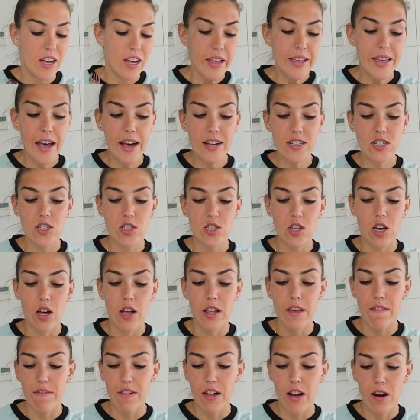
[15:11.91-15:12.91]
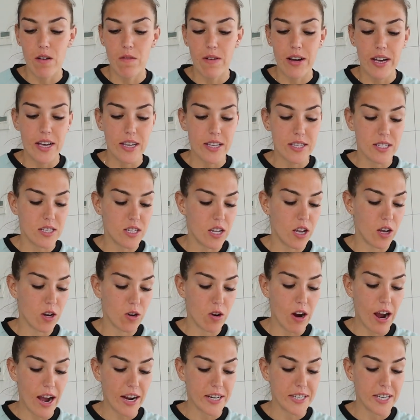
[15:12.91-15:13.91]
Yeah, just cauliflower rice,
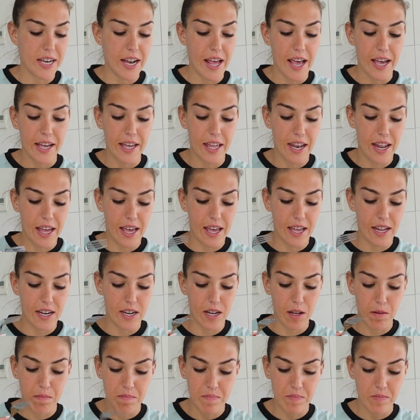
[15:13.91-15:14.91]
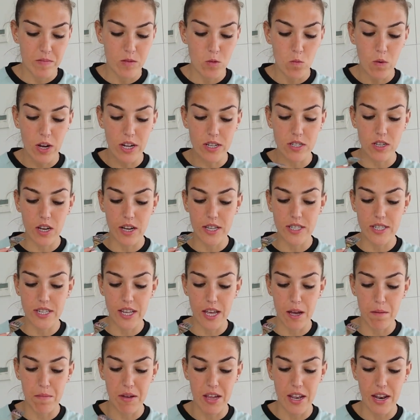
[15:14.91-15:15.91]
cracked an egg in it, wild caught
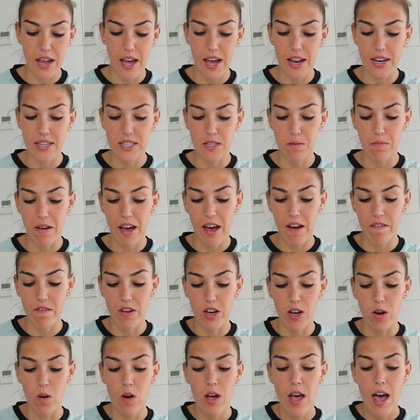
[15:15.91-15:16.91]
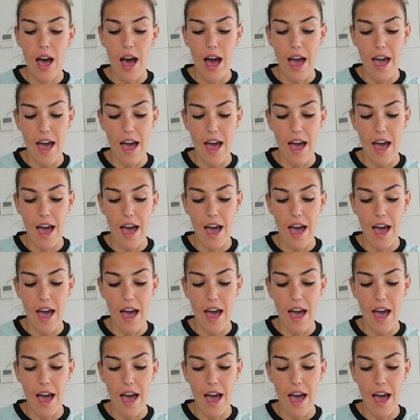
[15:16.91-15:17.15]
salmon, added some avo.